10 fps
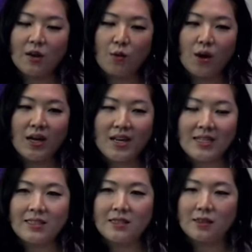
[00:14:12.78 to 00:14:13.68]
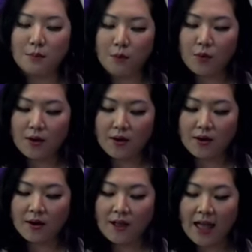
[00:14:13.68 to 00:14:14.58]
what is the
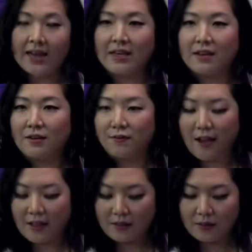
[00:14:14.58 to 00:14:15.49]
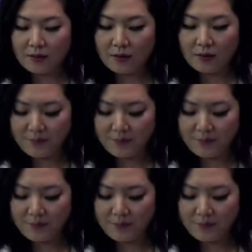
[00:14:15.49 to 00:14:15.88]
more added value.